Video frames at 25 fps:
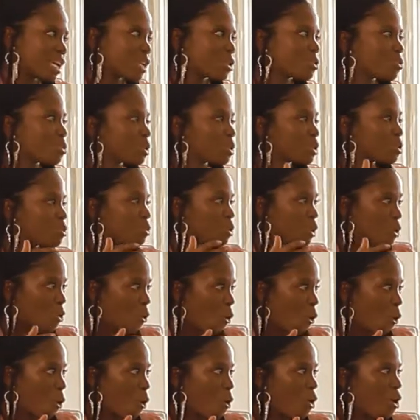That is what we
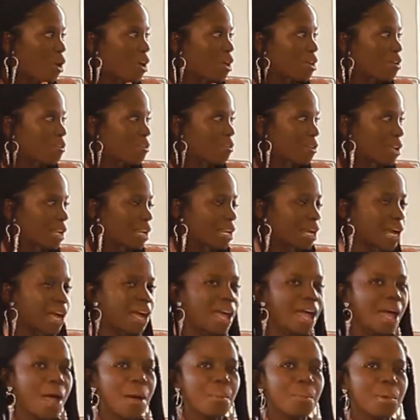call failure.
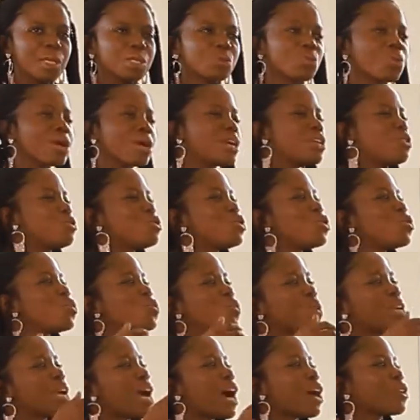That's why do
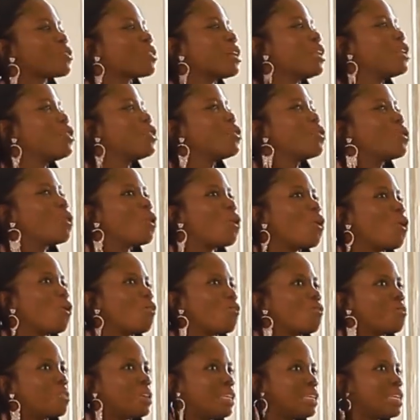we actually call
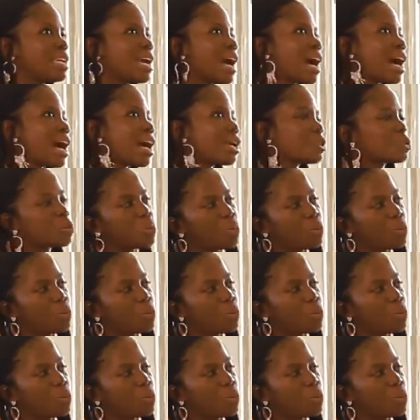failure as